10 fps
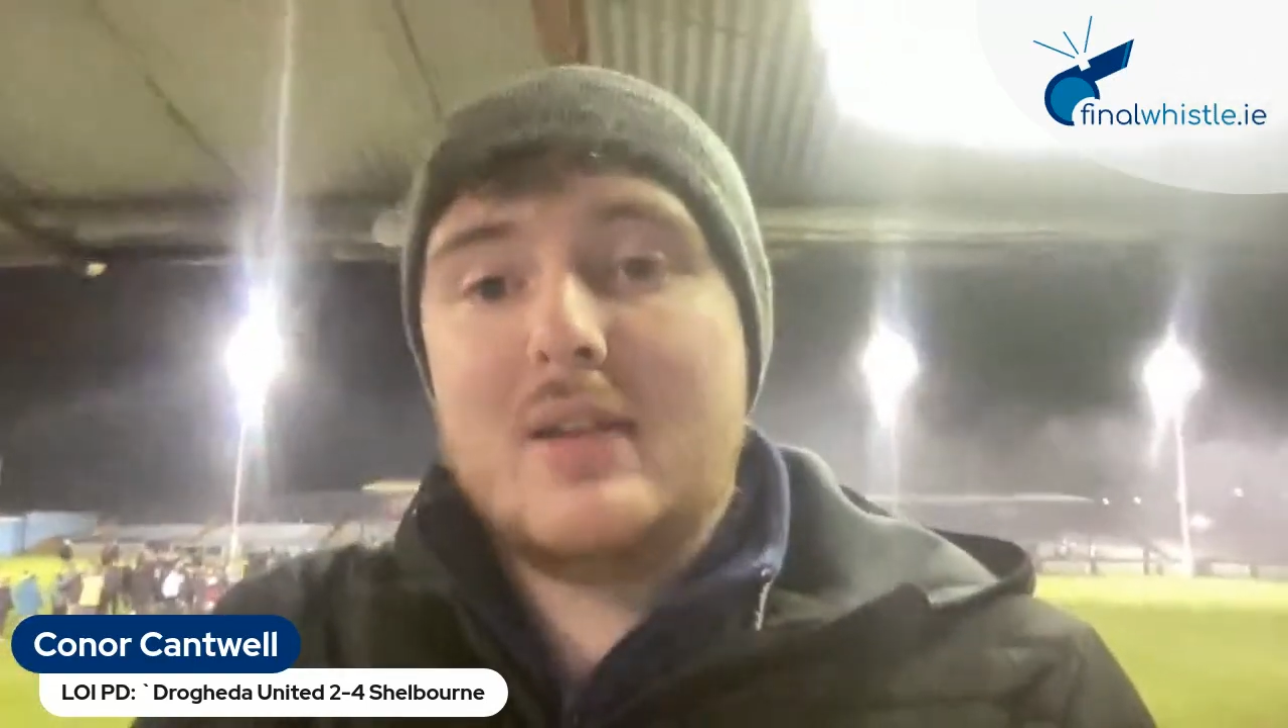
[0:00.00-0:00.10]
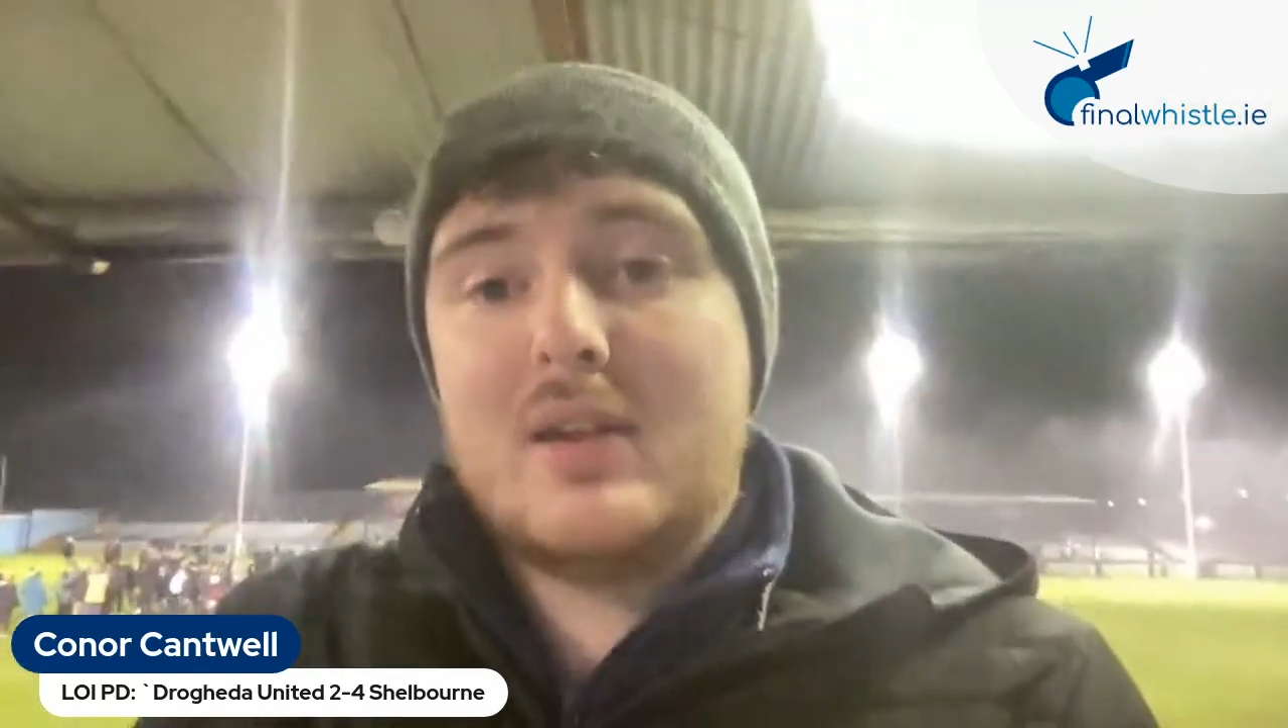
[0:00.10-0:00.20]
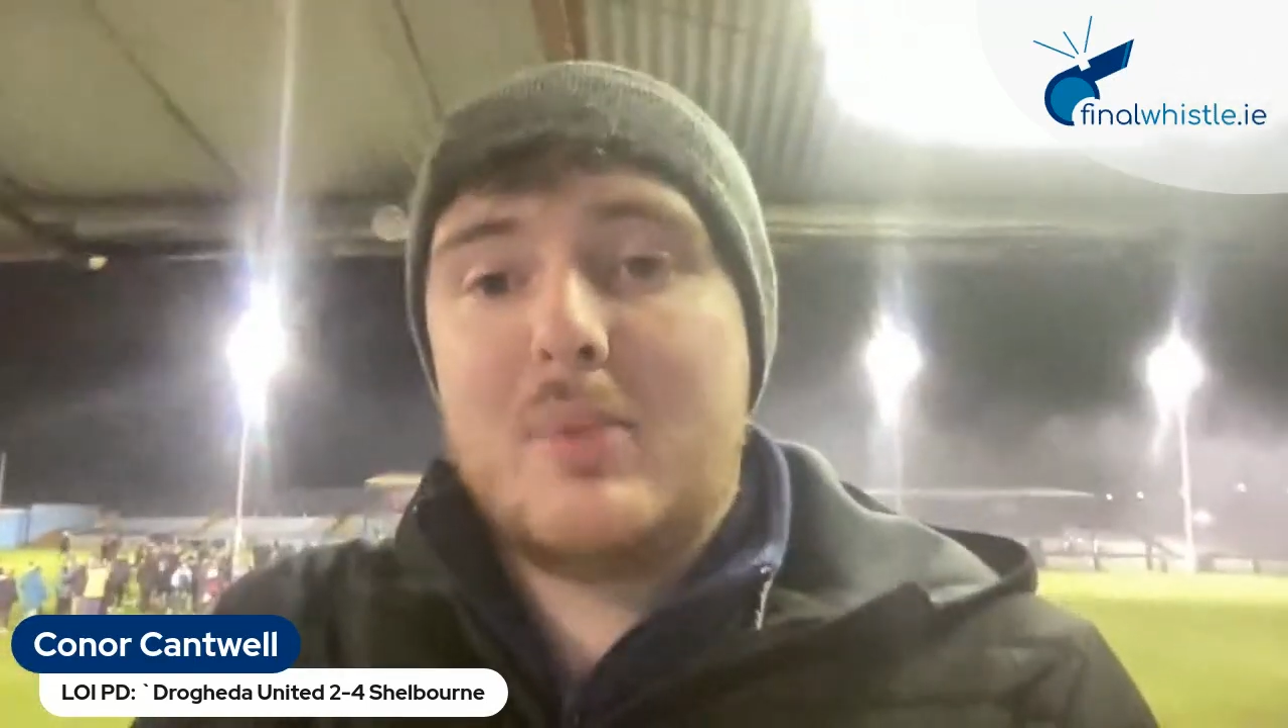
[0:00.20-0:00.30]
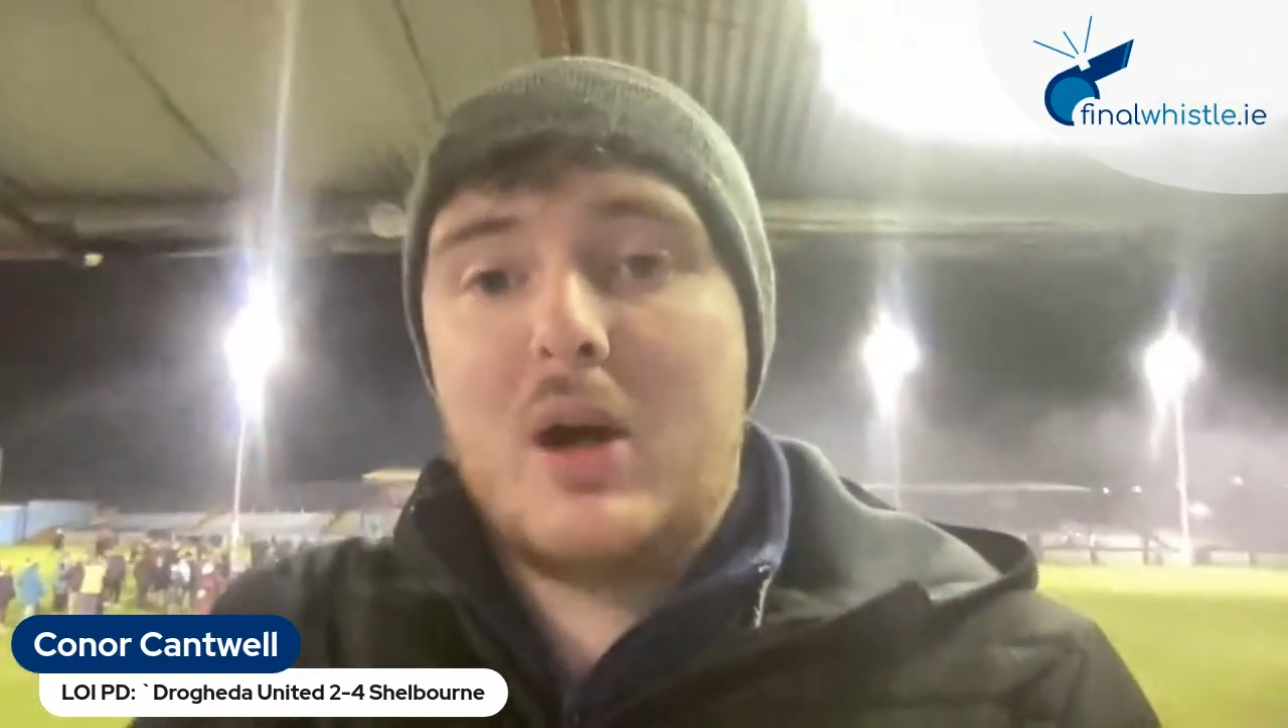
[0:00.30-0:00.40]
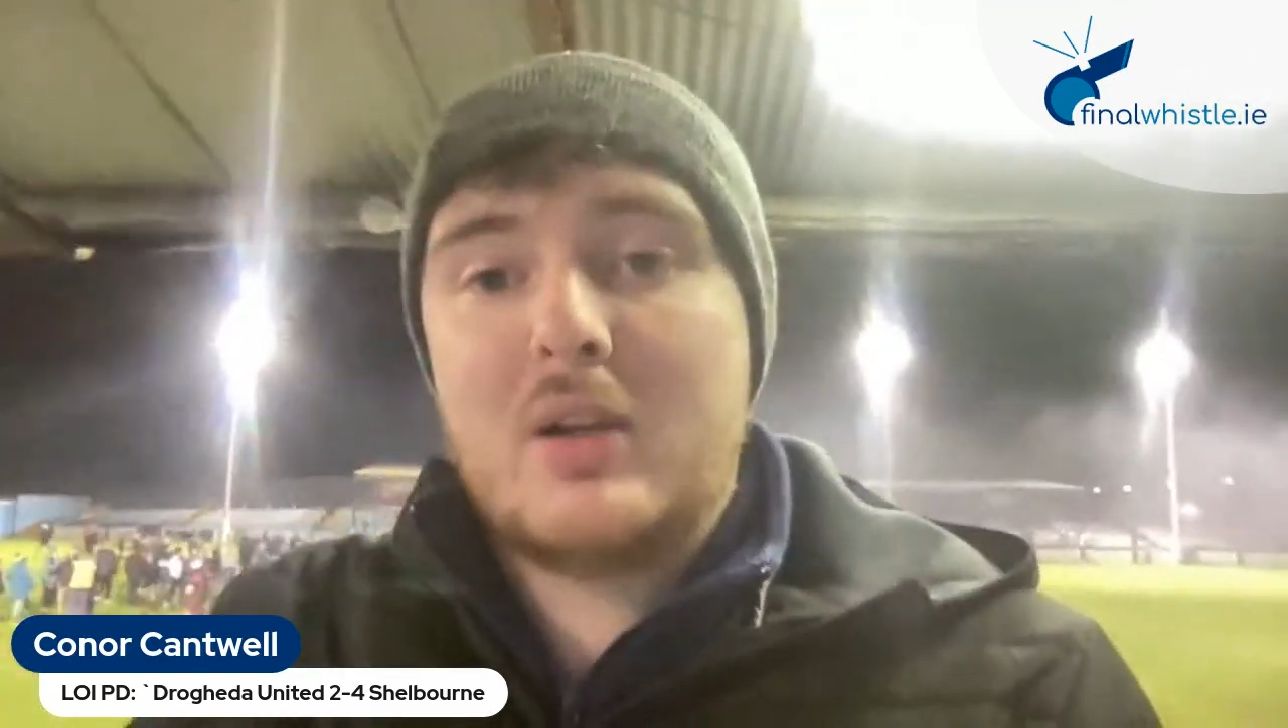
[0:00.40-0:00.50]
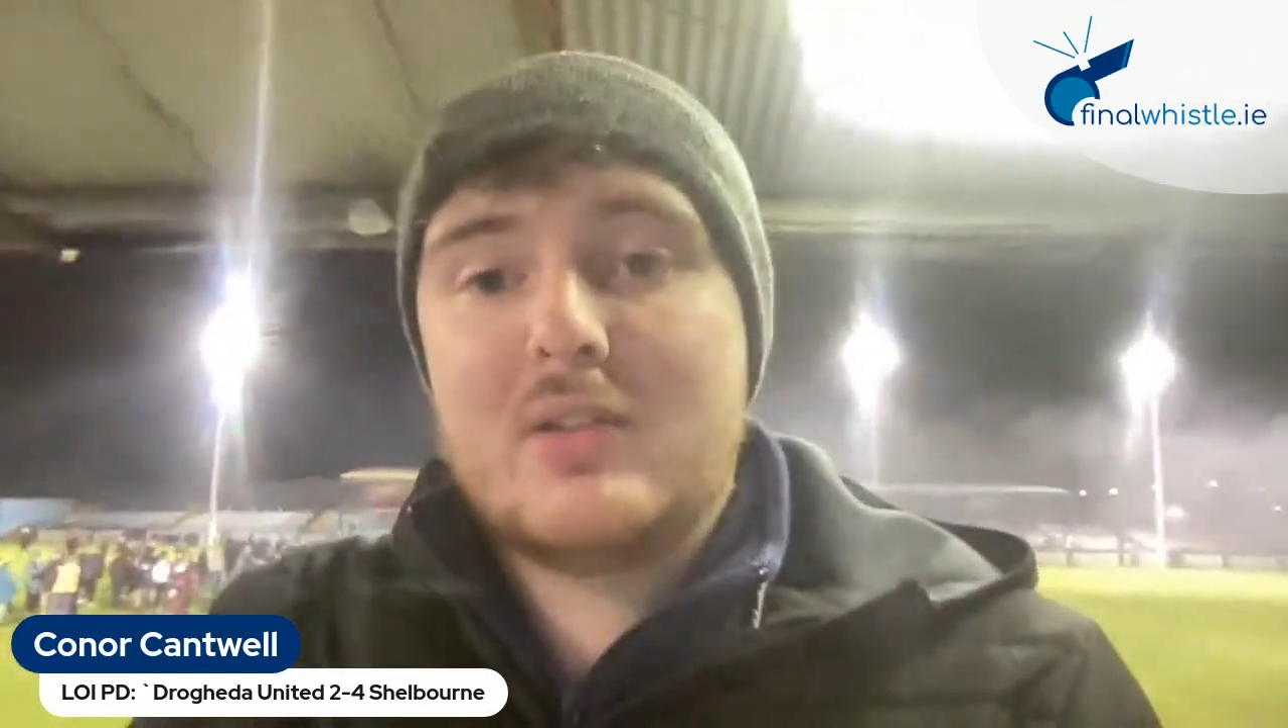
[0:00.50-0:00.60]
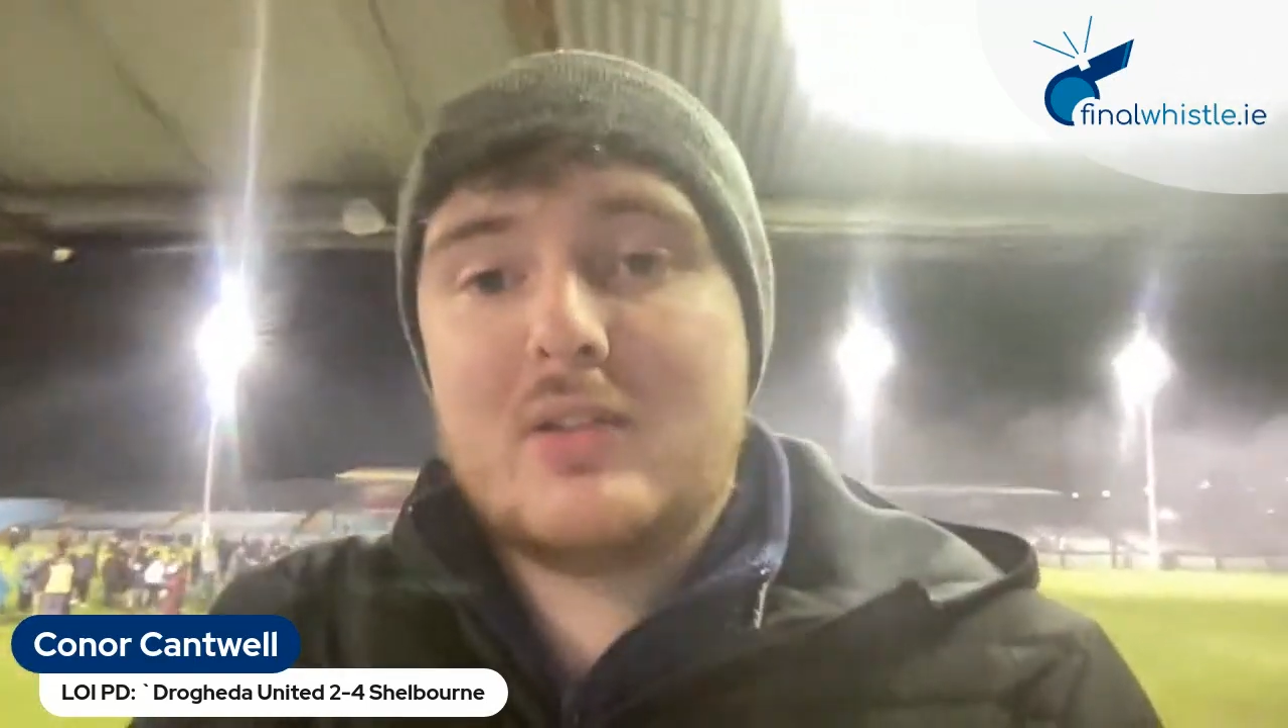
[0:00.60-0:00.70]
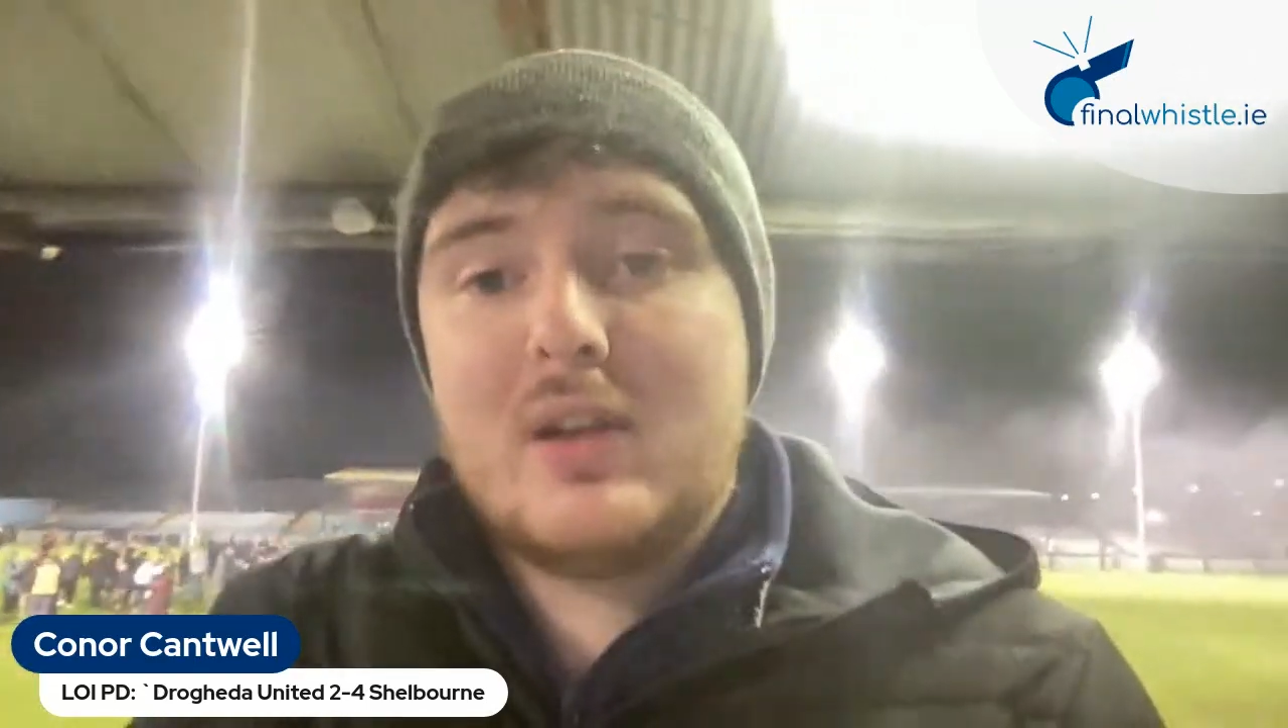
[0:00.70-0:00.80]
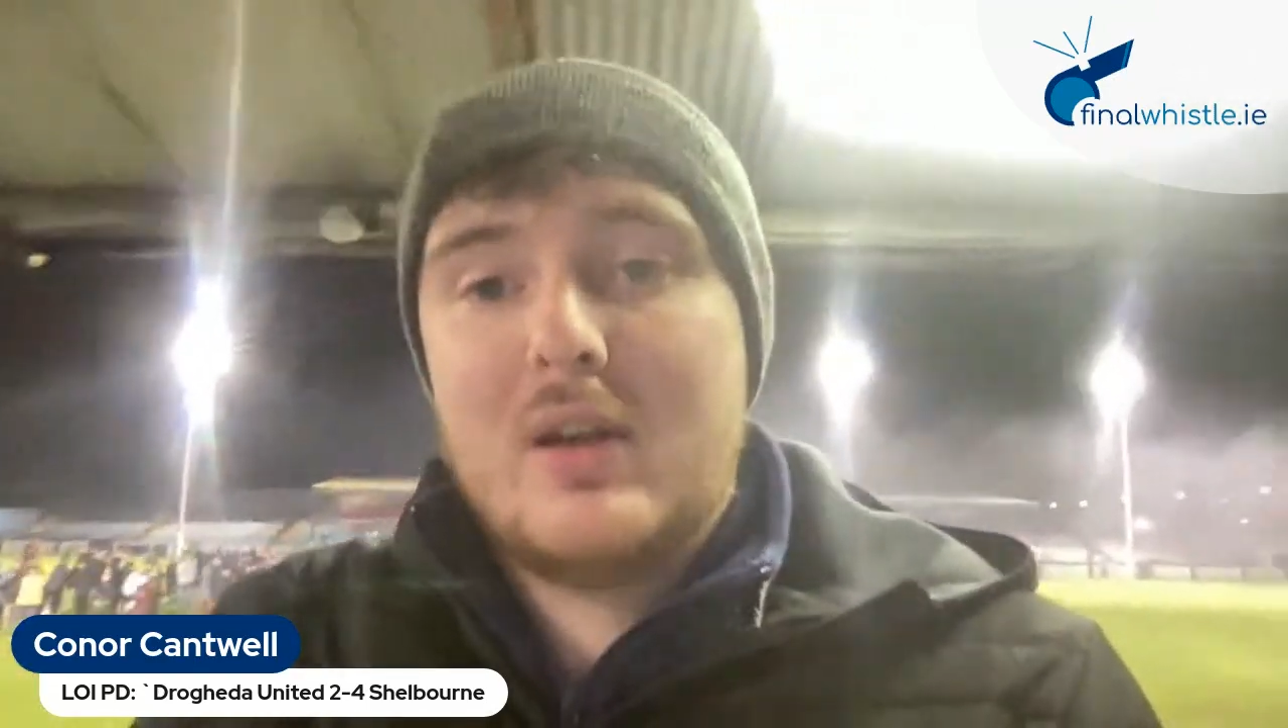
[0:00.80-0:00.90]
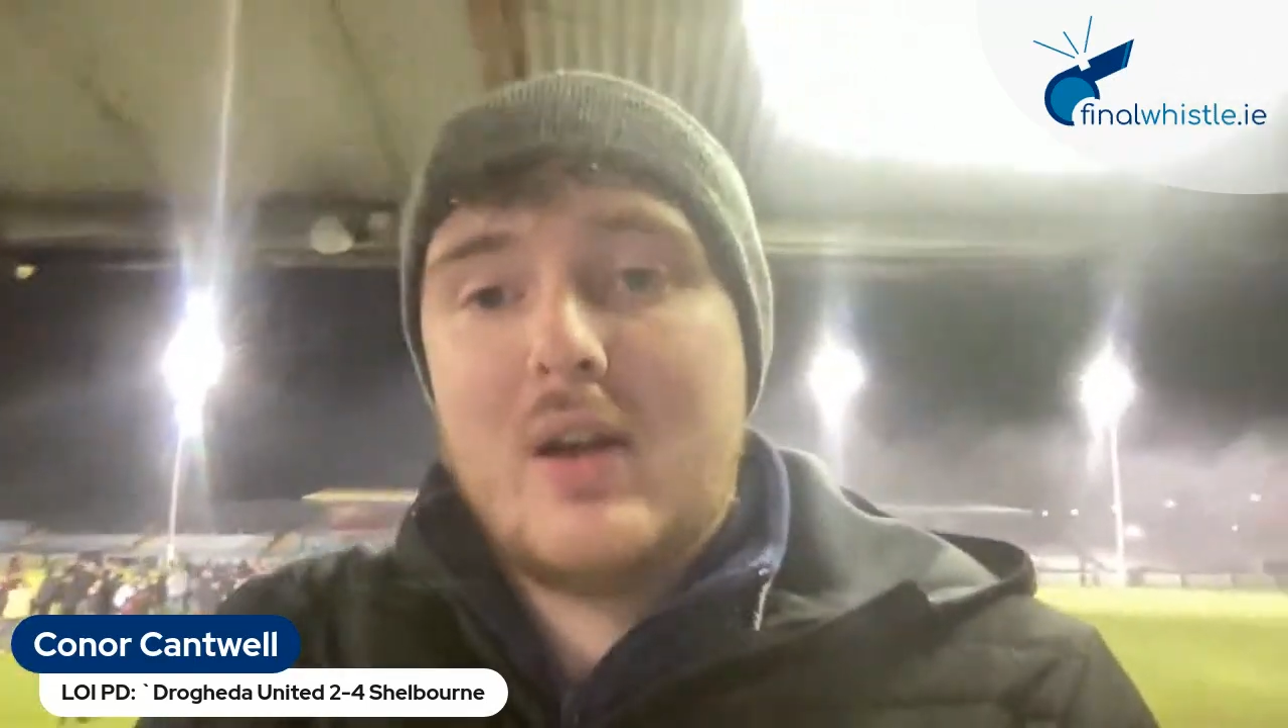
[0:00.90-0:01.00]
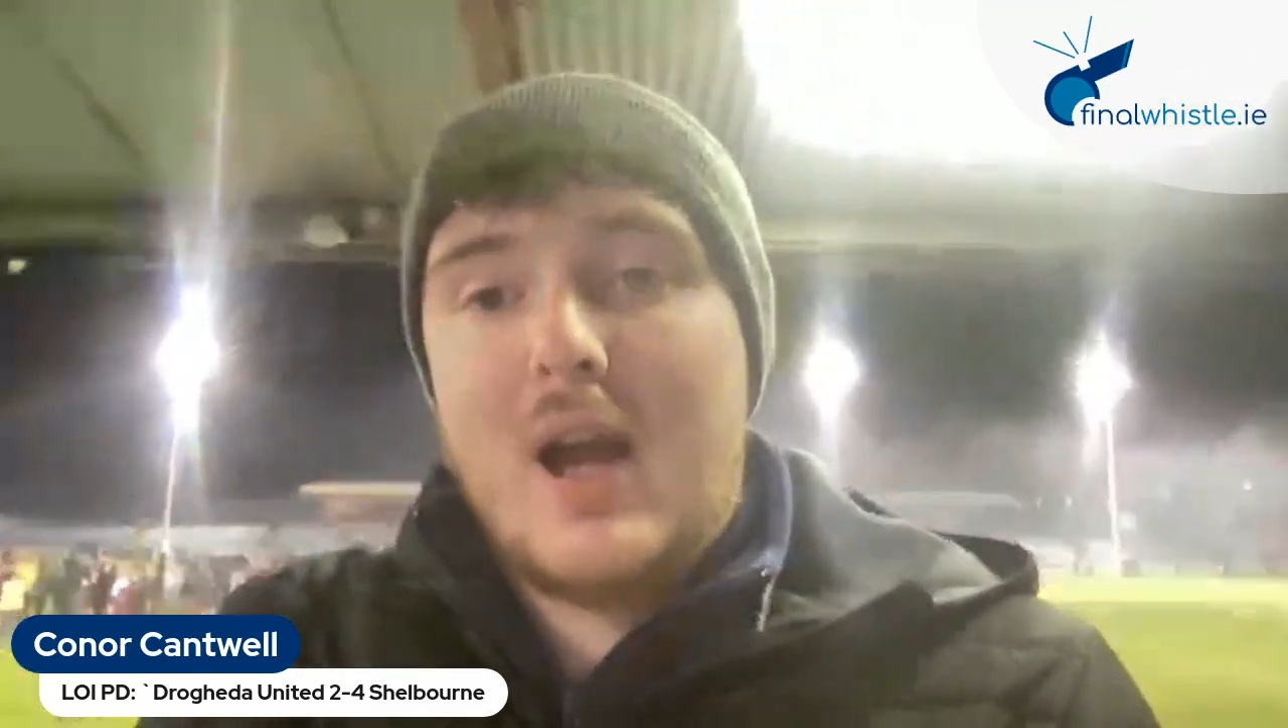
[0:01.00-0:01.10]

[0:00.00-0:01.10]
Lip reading: into the box,